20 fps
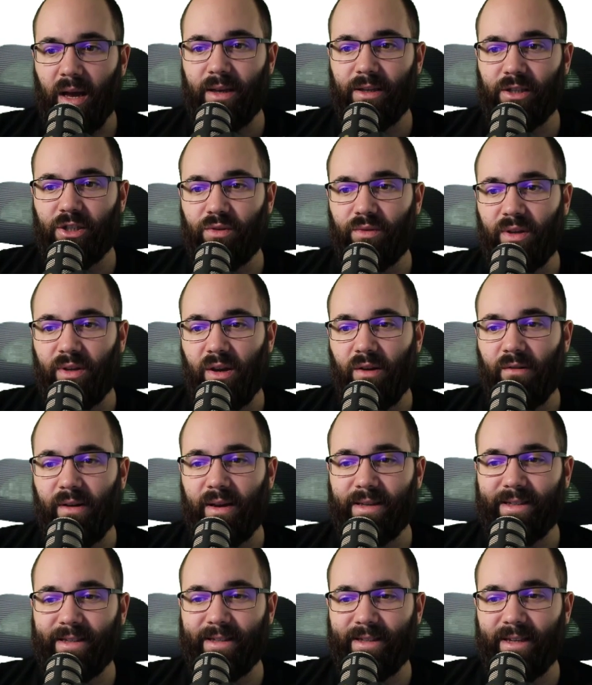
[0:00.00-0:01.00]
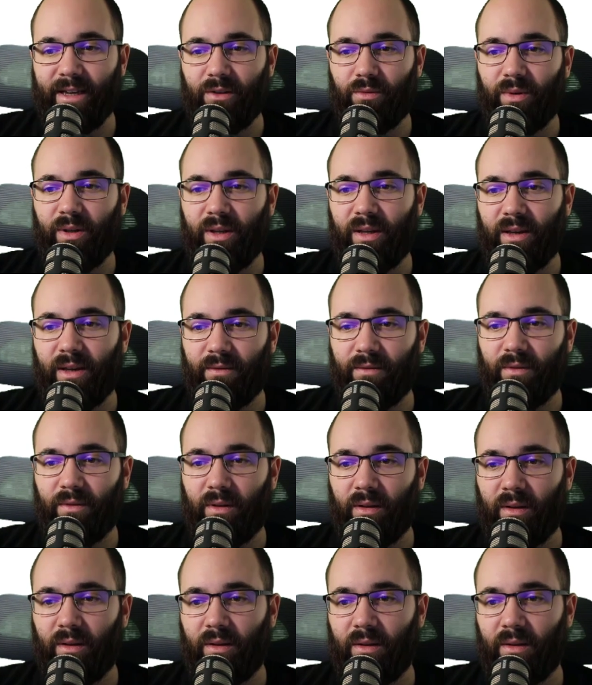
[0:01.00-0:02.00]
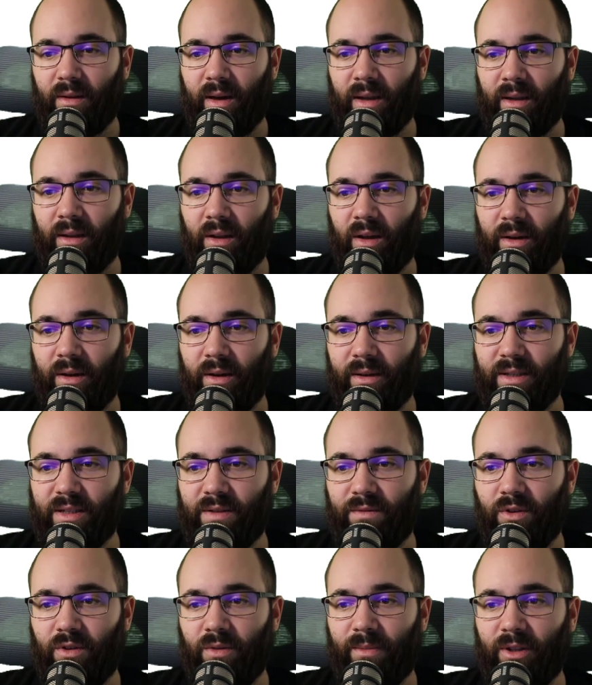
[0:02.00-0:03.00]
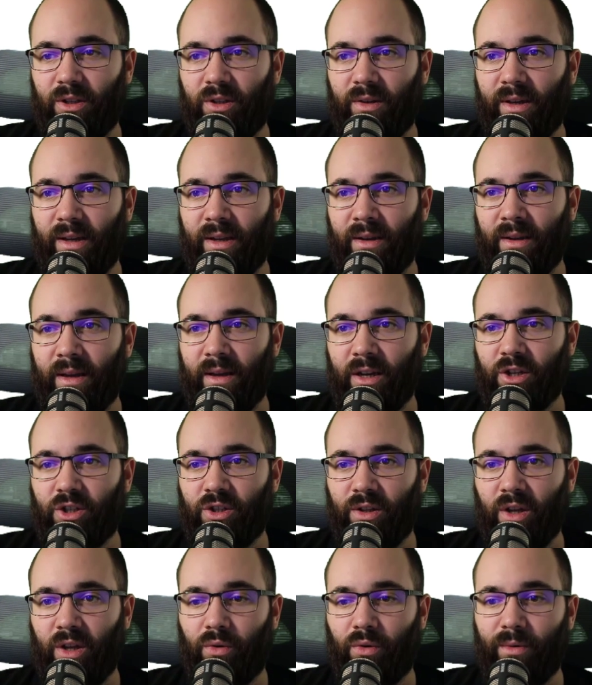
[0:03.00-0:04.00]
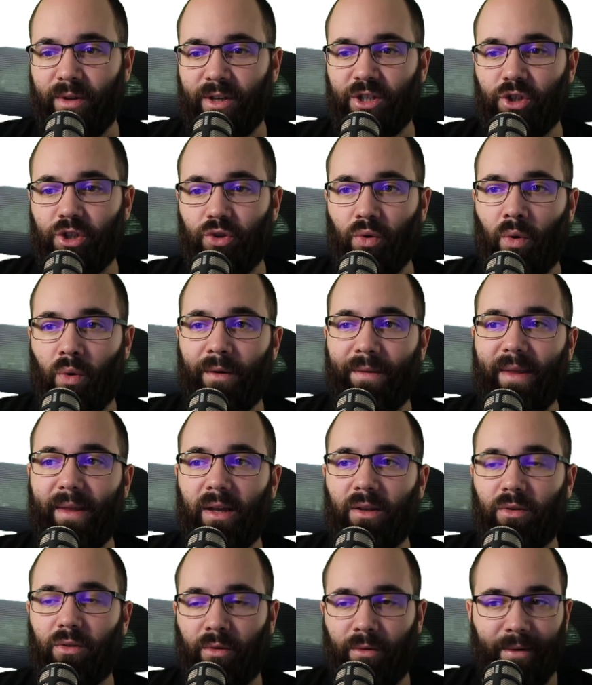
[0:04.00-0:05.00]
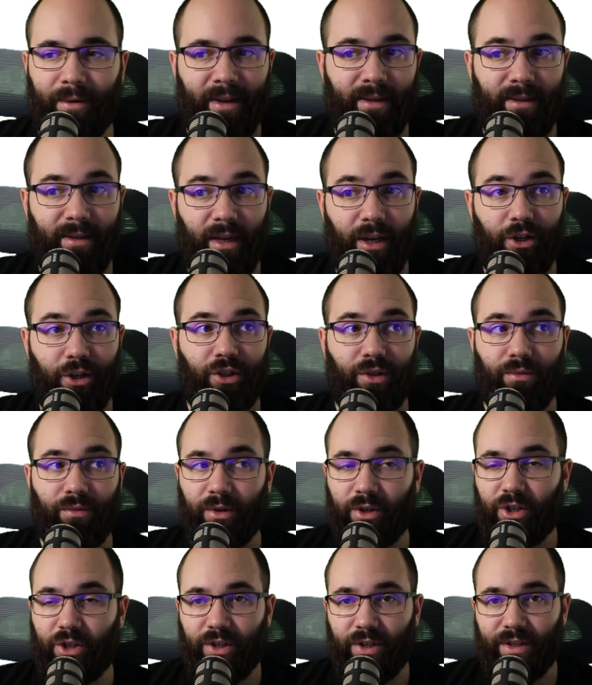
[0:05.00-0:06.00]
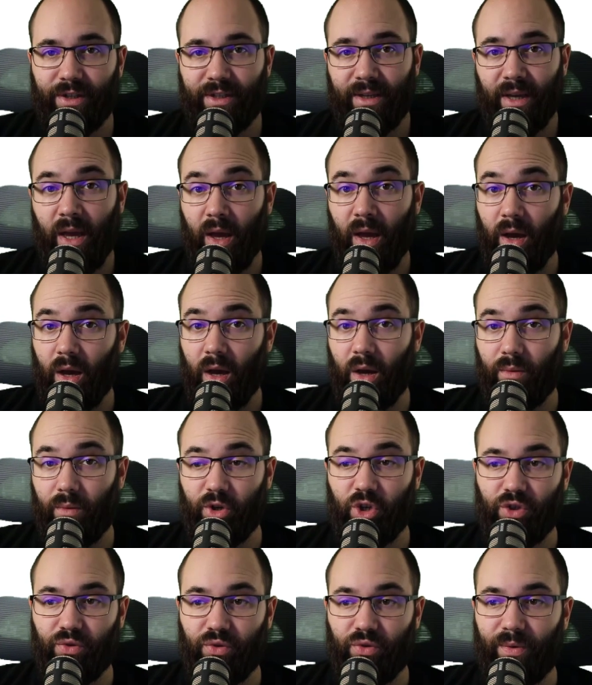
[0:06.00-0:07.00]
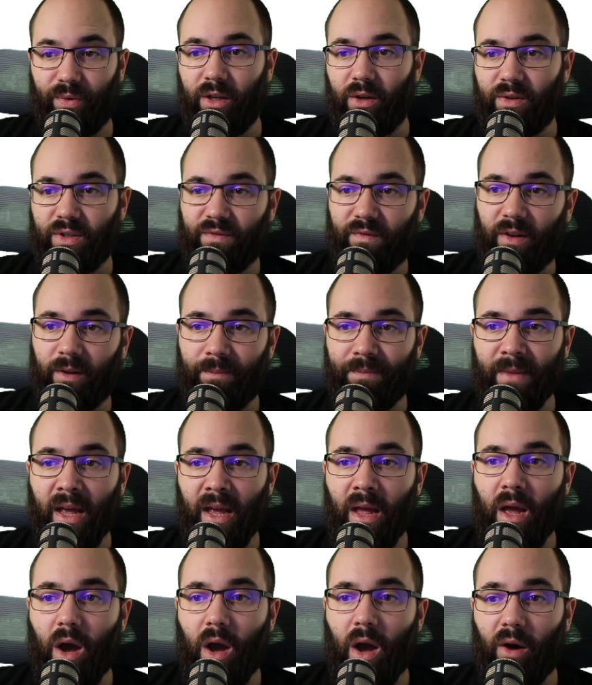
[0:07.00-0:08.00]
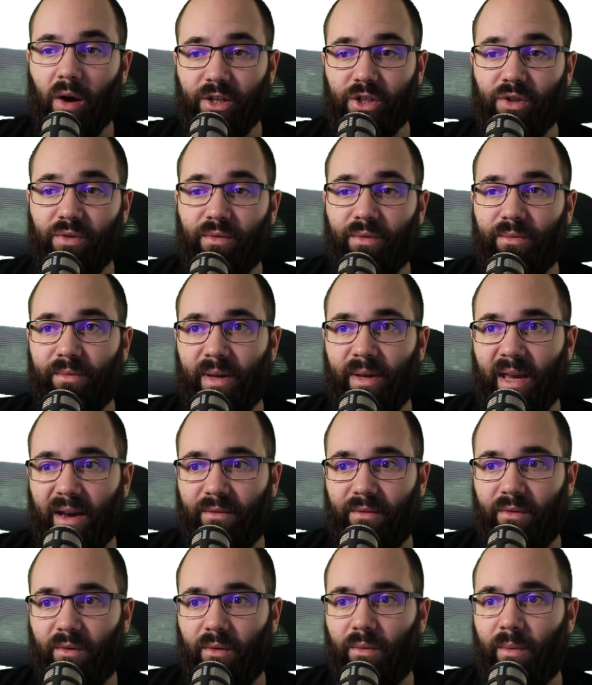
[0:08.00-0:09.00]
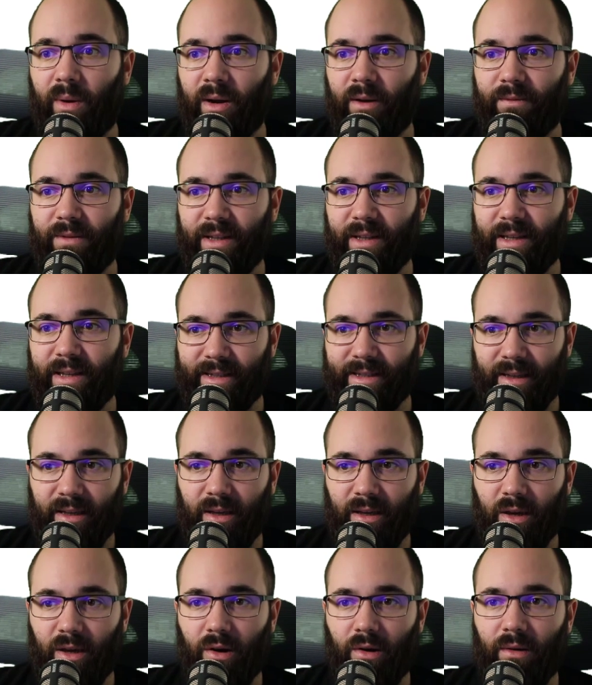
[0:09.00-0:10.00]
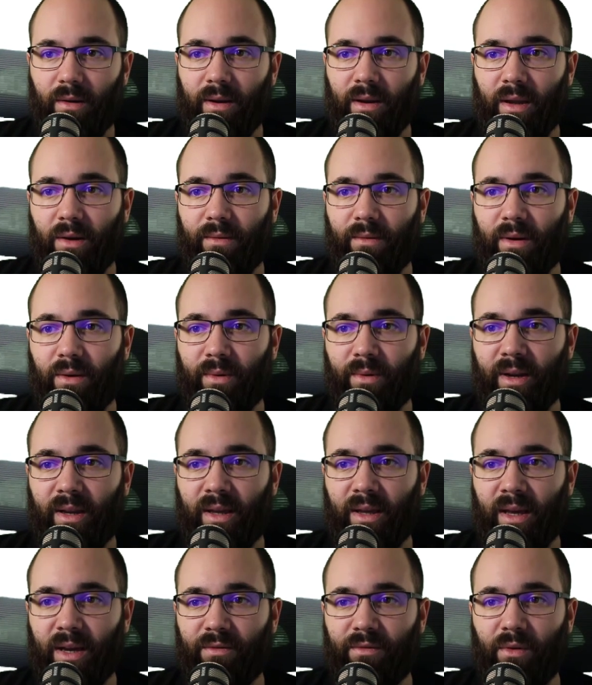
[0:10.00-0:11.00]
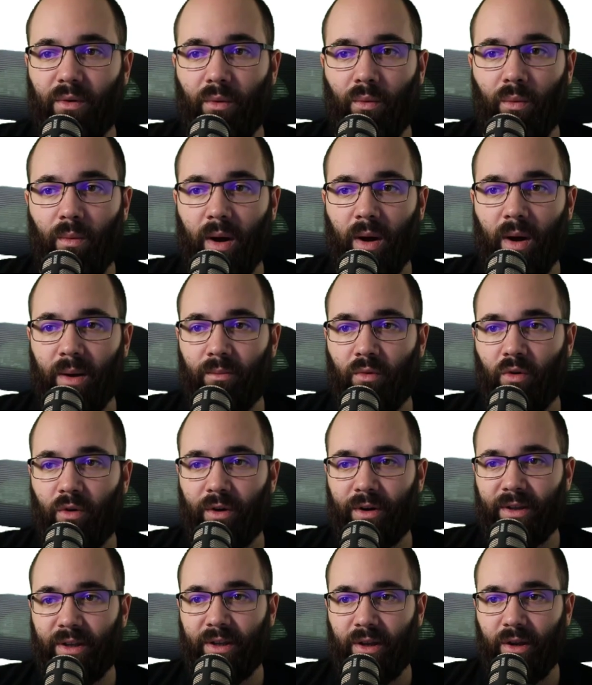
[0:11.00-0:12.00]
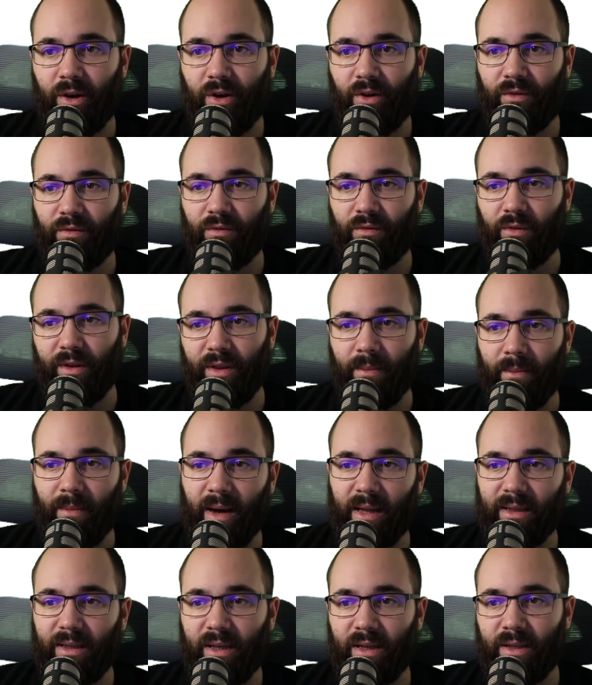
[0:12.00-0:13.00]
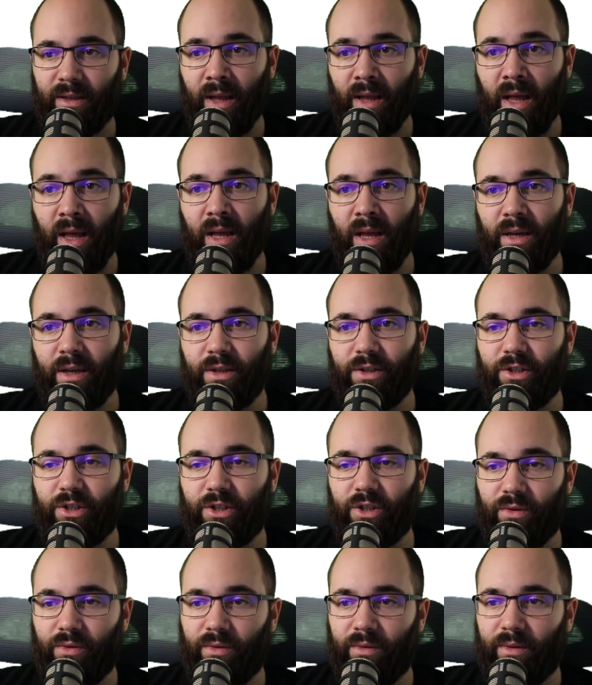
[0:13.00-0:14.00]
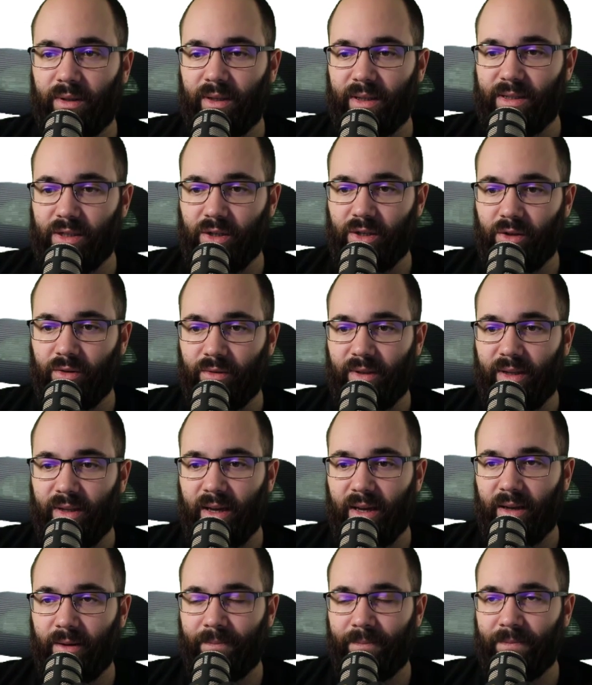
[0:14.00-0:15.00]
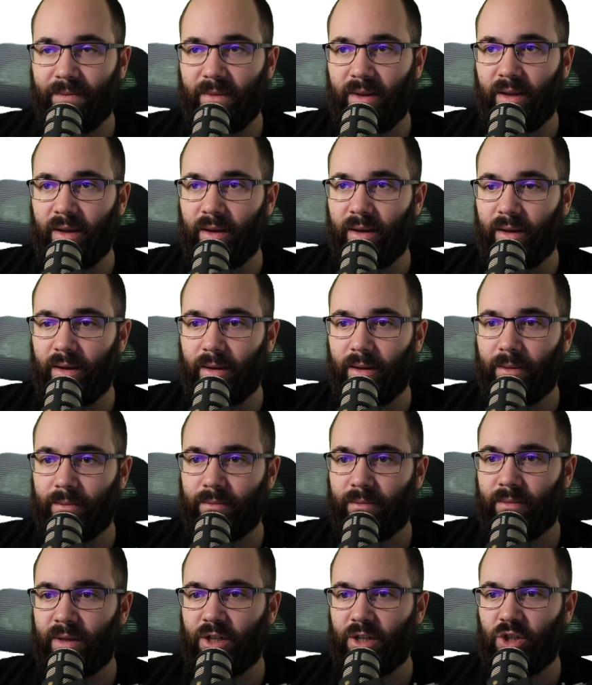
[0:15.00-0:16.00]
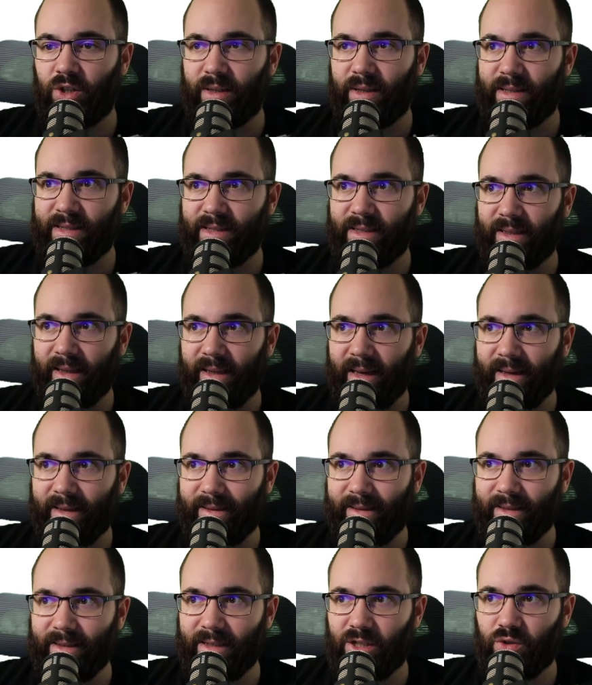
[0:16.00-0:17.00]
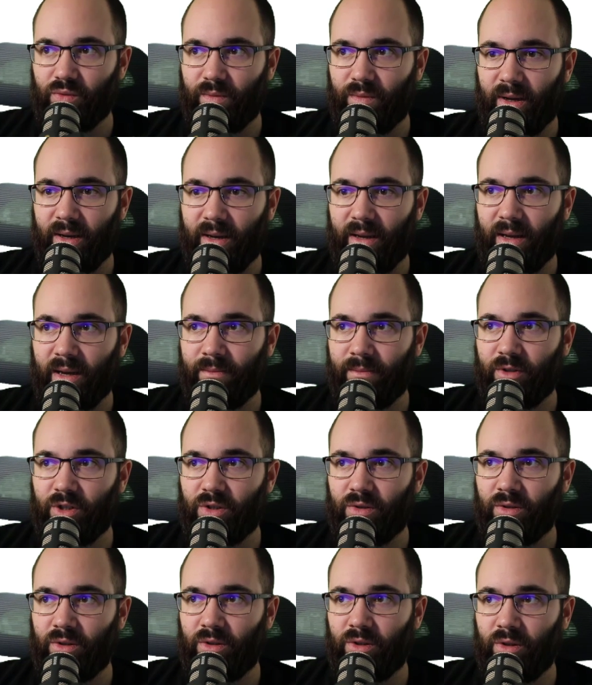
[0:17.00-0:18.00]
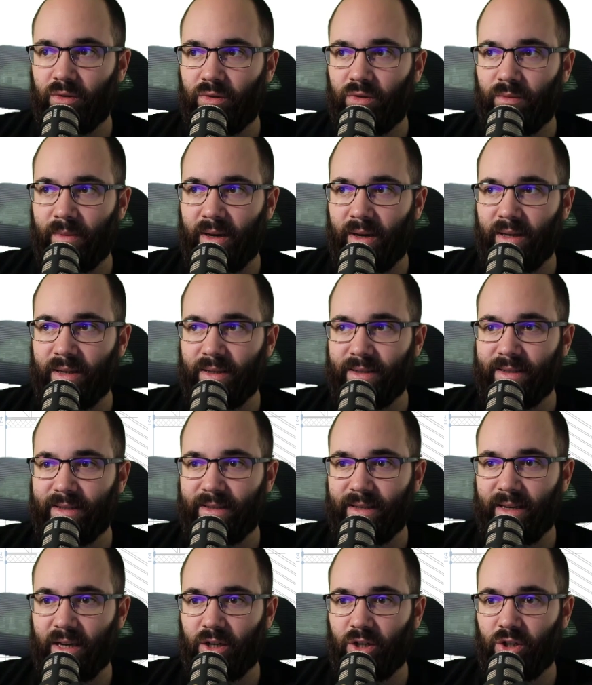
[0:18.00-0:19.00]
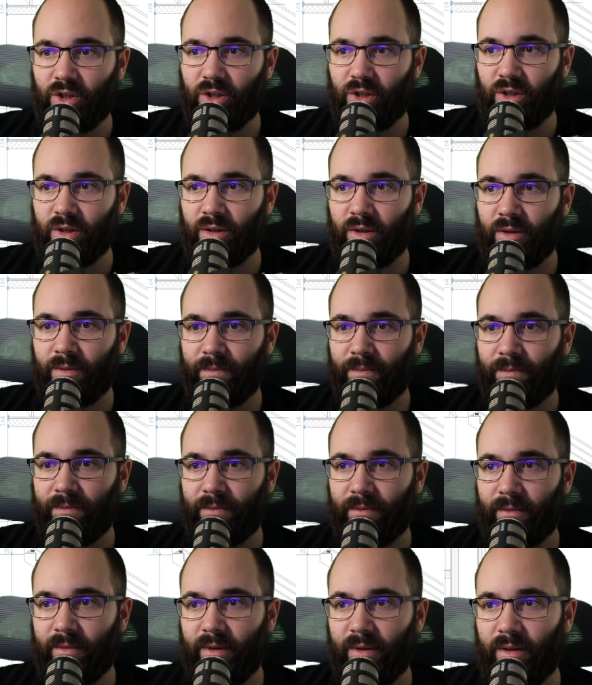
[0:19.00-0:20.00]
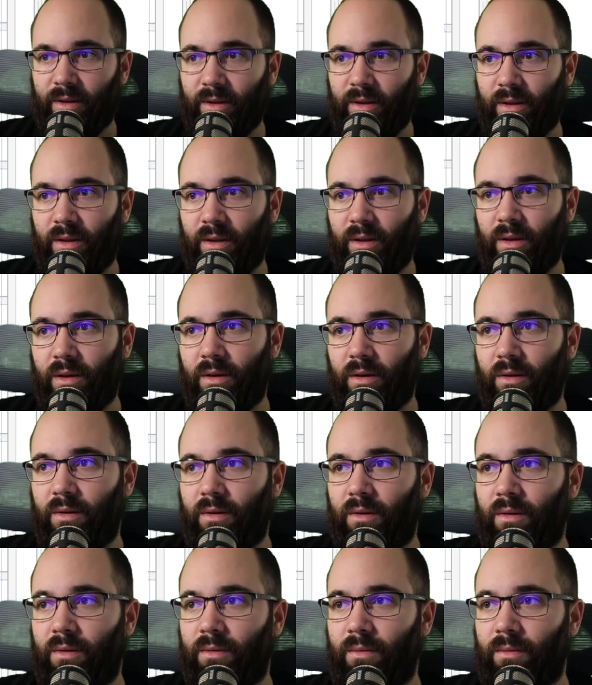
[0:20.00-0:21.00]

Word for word: So here, as I said, we have unlocked this view, but you can actually restore that orientation, which is really useful. Okay, so we have one of these here. Now I want to have one more here for the mullion. So let's go then, actually let's select this one. I'm just going to go to my section here.